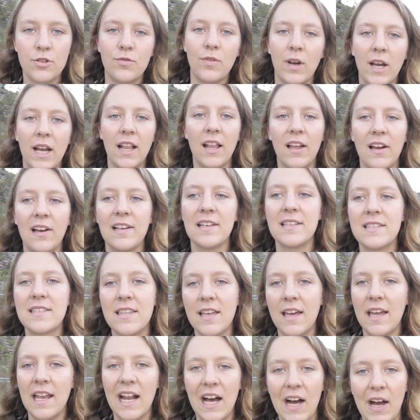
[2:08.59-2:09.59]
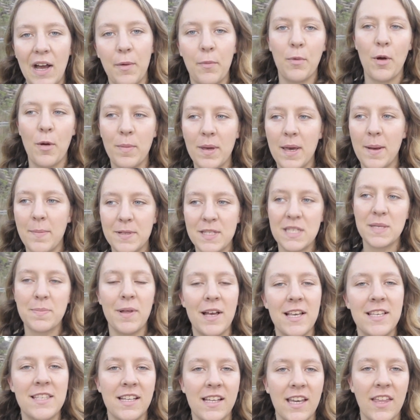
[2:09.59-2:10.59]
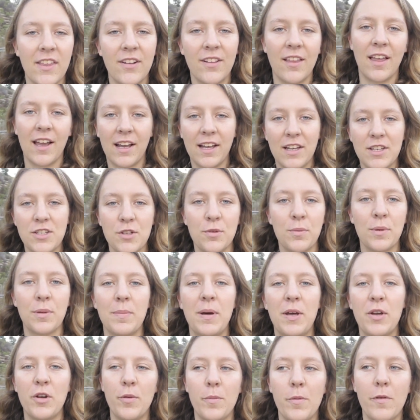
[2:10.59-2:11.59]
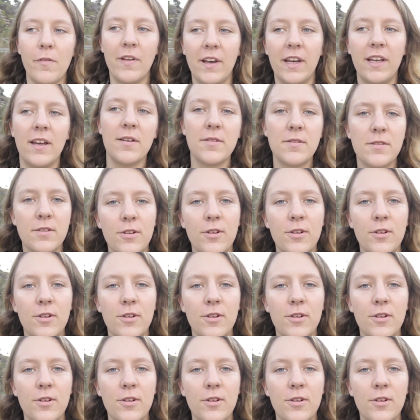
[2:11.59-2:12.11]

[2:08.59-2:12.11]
realised that I won't be able to splice together like I do with my normal videos.